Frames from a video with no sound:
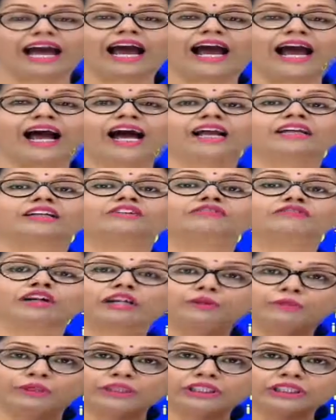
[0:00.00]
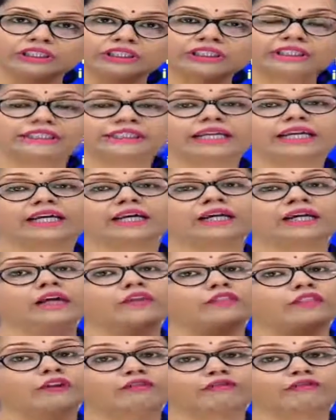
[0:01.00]
and we'll be discussing
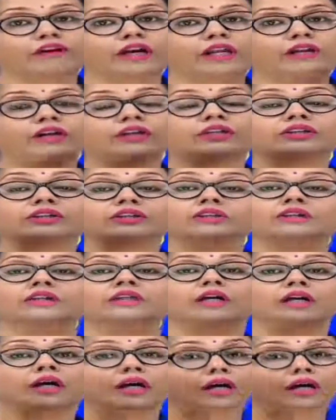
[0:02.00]
the various